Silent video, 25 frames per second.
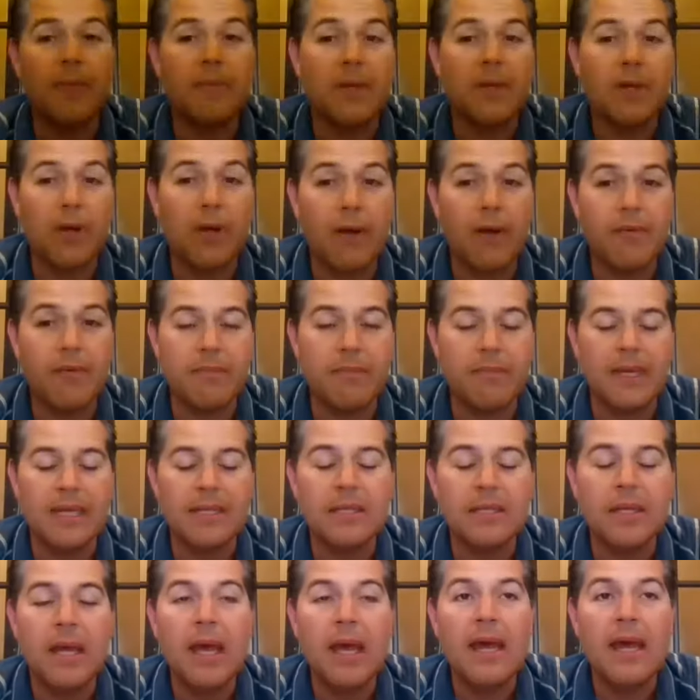the
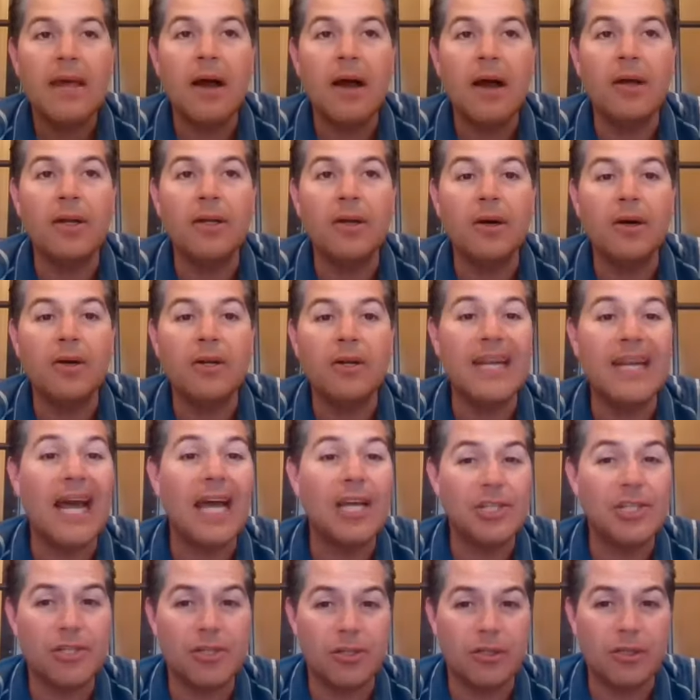government on
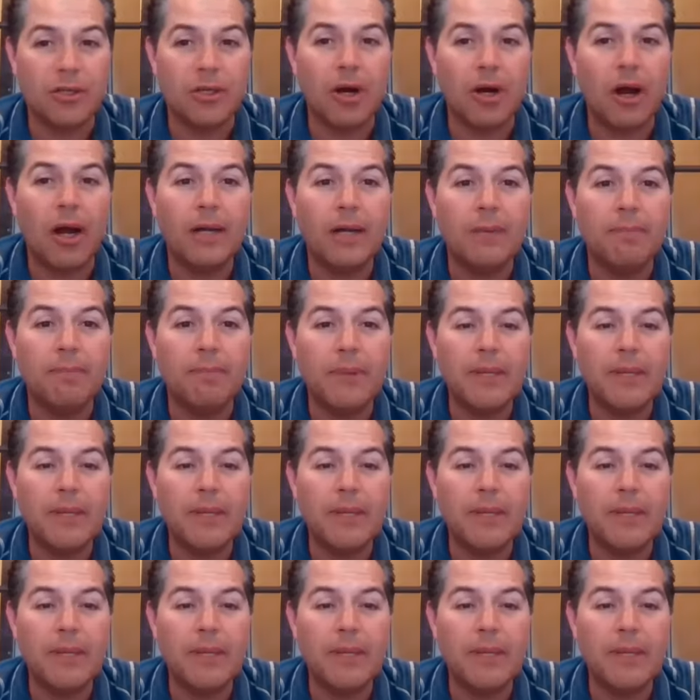National Guard